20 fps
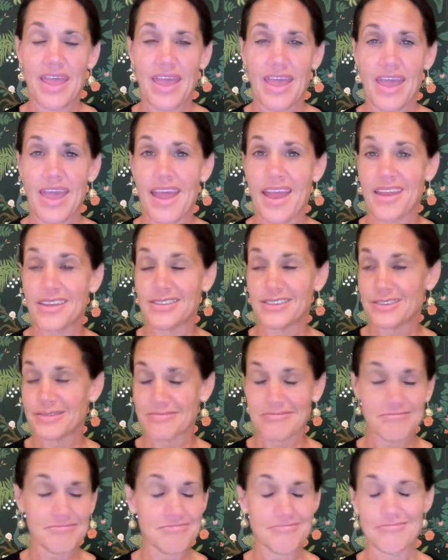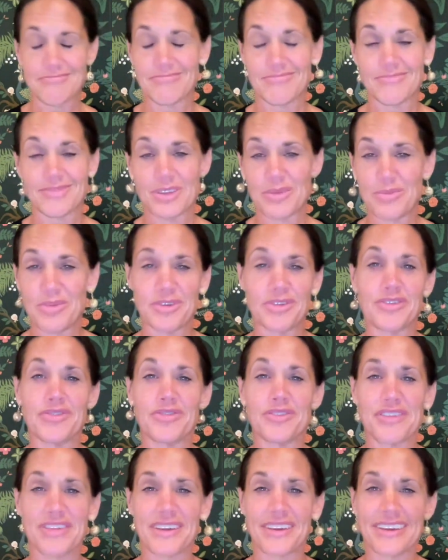And the
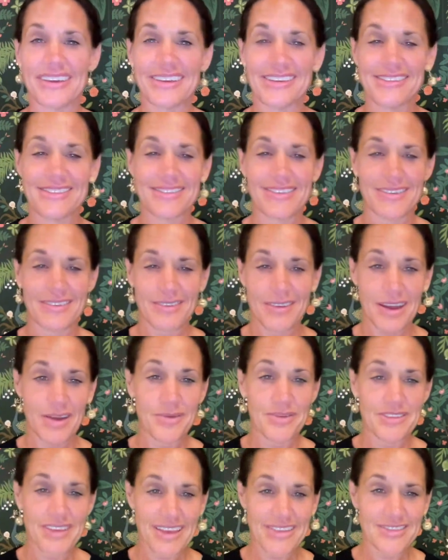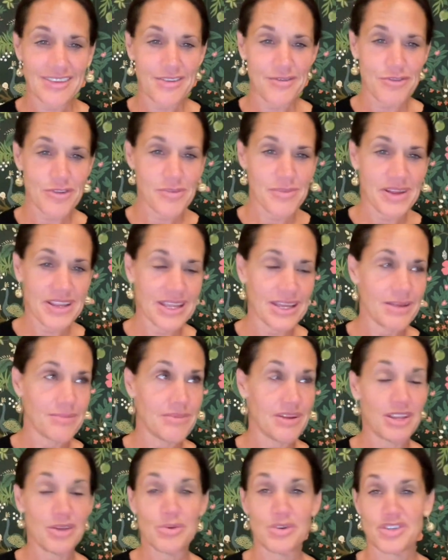beautiful thing is I was asking for money and
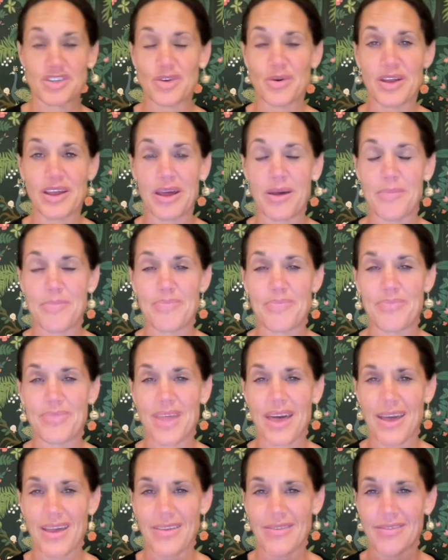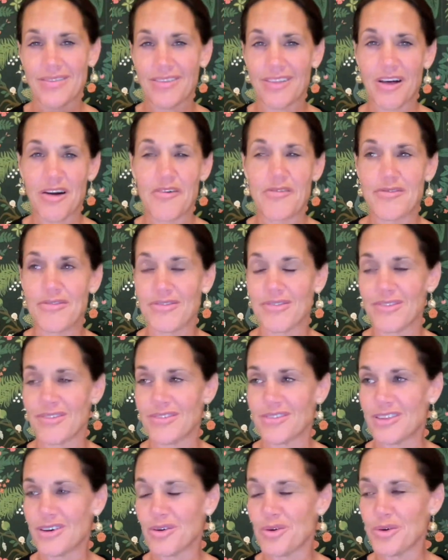money was showing up. I love
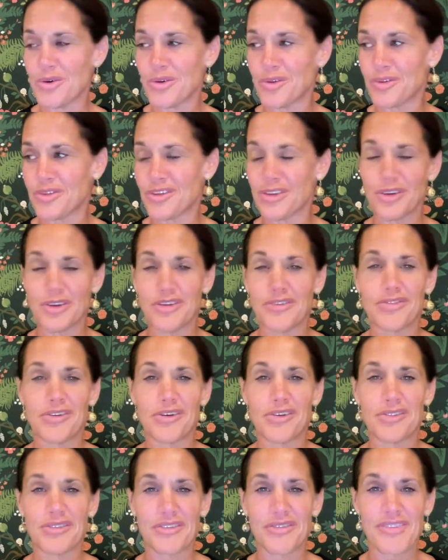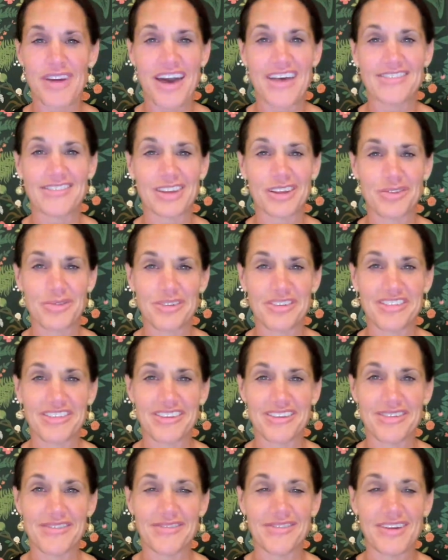the whole universe of ask and
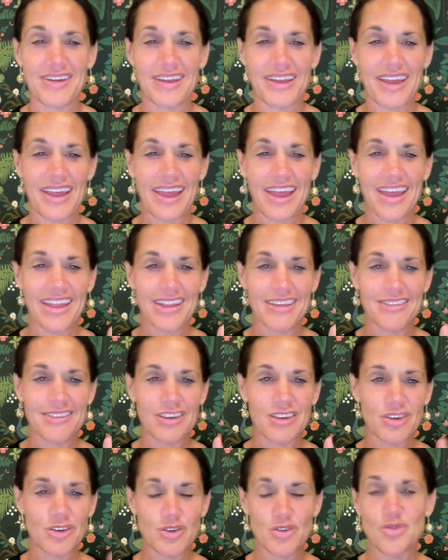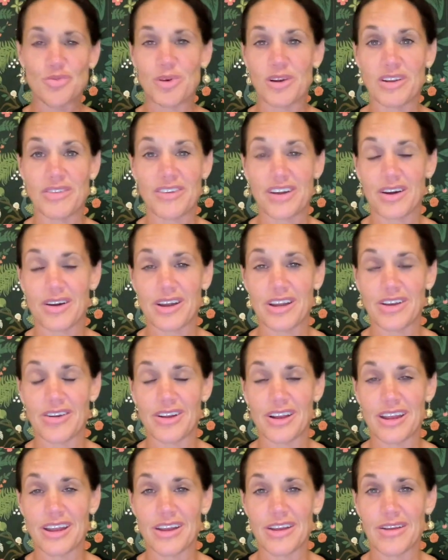receive, and it's a huge part of how I
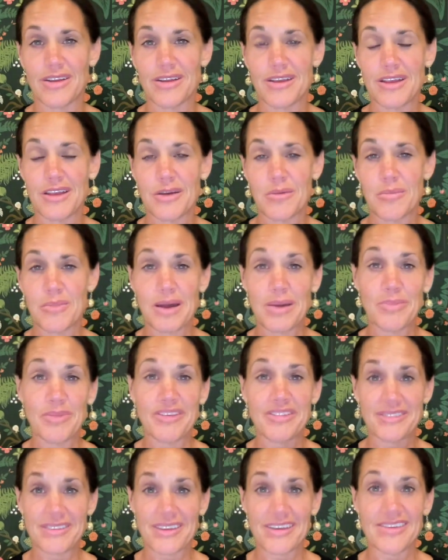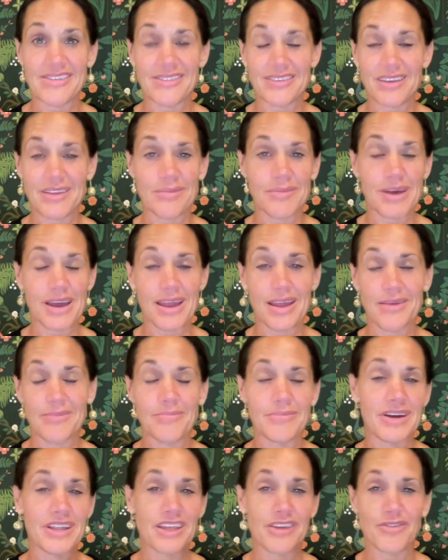create my business and my
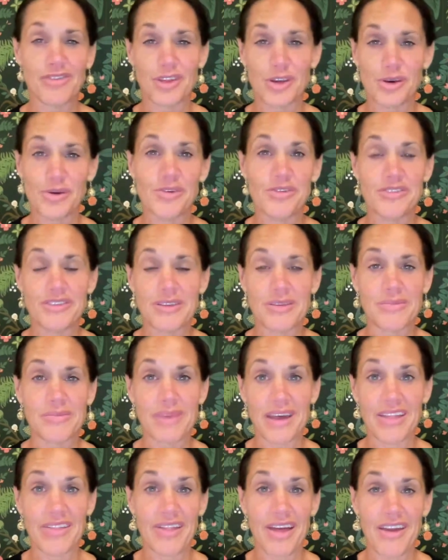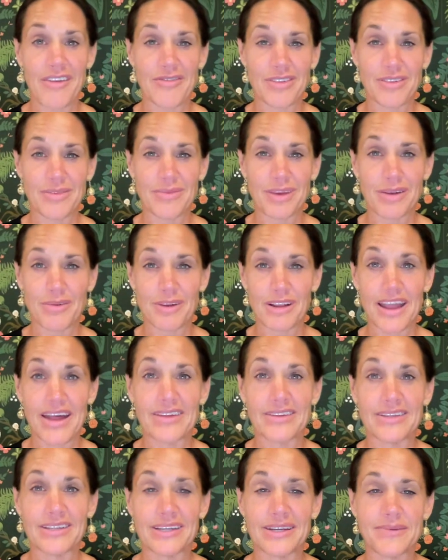money flows and my life and my
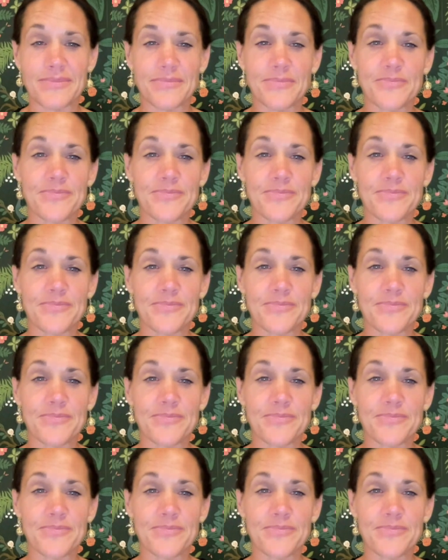reality.